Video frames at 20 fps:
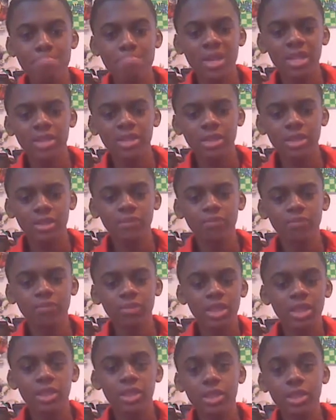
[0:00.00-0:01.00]
Actually,
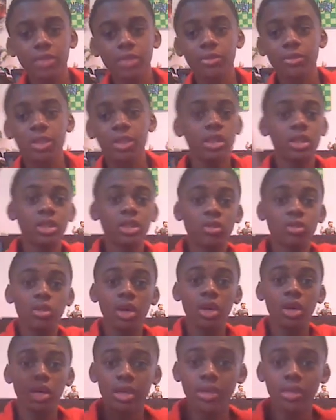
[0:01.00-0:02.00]
hits something and then
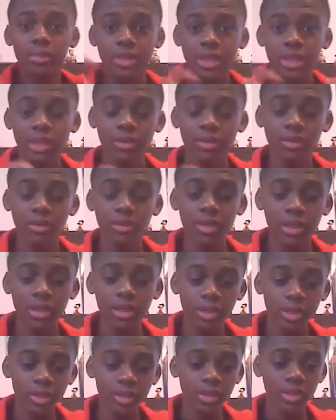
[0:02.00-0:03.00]
water comes out. And
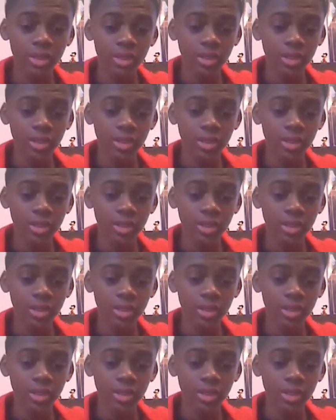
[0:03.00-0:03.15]
then